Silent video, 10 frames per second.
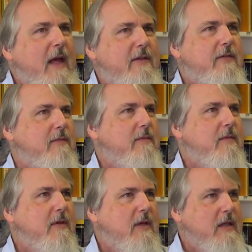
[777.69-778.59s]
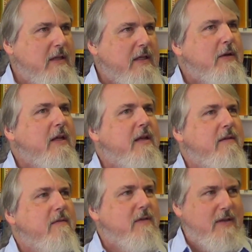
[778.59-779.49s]
That's
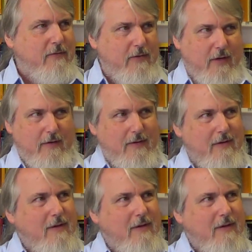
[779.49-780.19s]
clearly different.